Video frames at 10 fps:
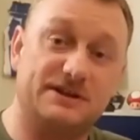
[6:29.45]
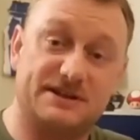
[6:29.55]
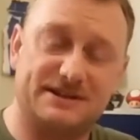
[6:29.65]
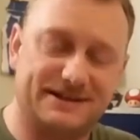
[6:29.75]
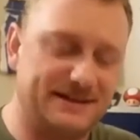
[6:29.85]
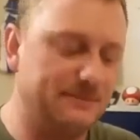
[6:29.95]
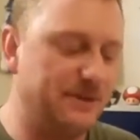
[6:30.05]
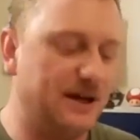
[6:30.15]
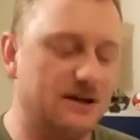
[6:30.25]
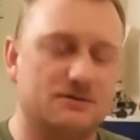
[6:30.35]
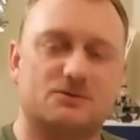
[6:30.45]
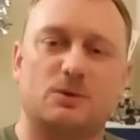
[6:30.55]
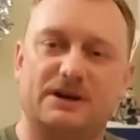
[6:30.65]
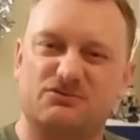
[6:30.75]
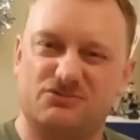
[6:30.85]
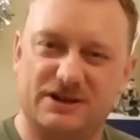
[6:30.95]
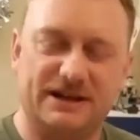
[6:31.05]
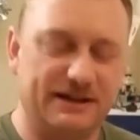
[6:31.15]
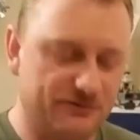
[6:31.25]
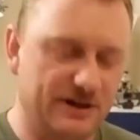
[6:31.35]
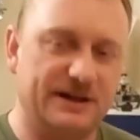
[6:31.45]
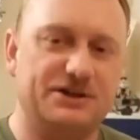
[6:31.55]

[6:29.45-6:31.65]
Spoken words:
in the 16-bit era is when it really